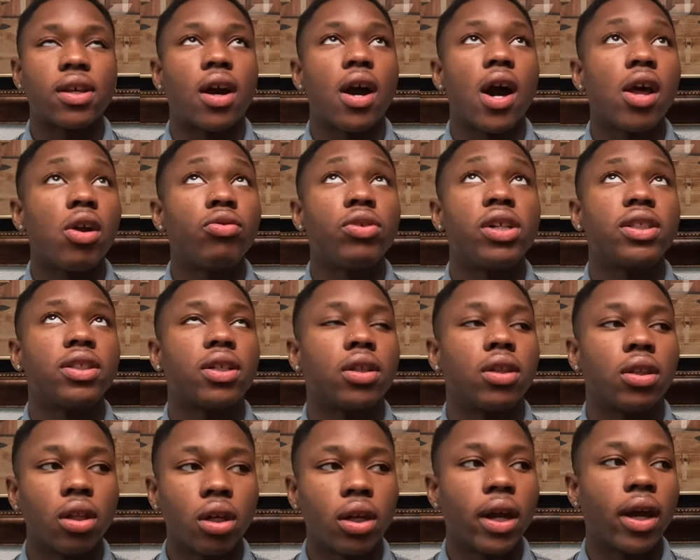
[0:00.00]
Like, I don't need to
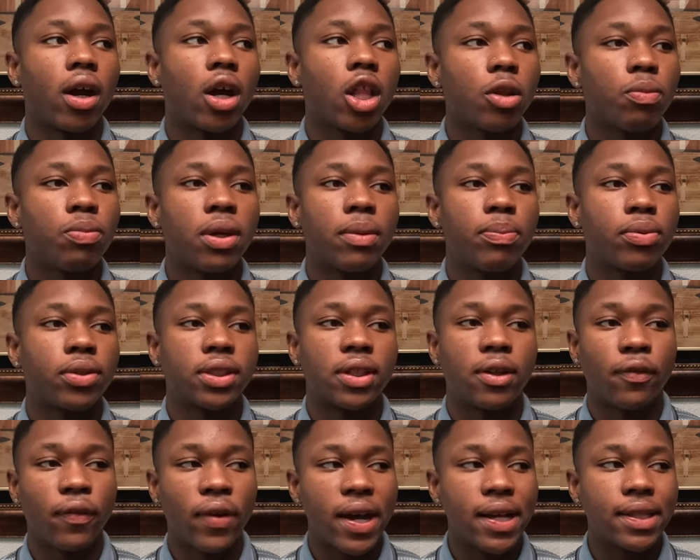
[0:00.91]
look at other people's
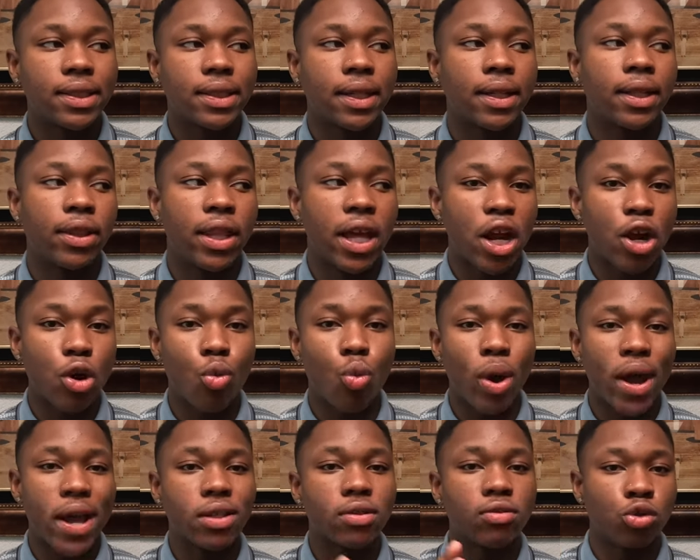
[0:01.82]
advice and their
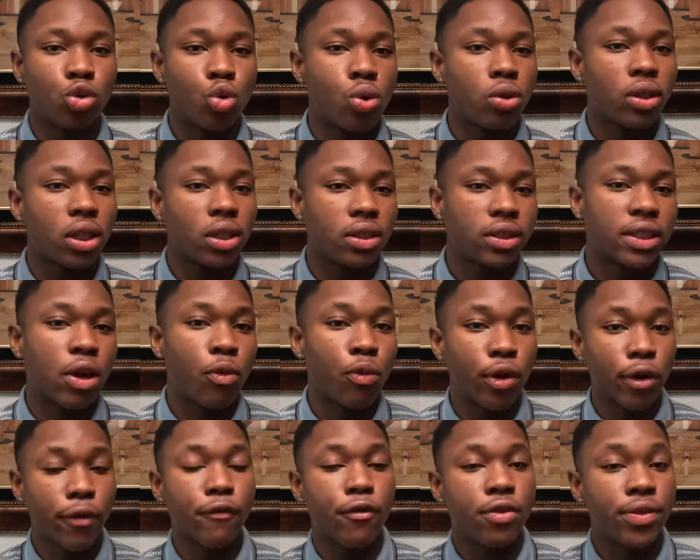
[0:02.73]
ways of doing things that
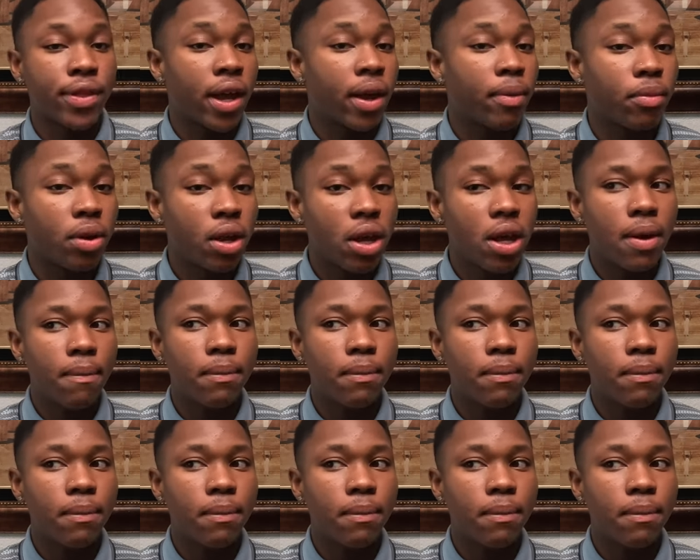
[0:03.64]
work for them,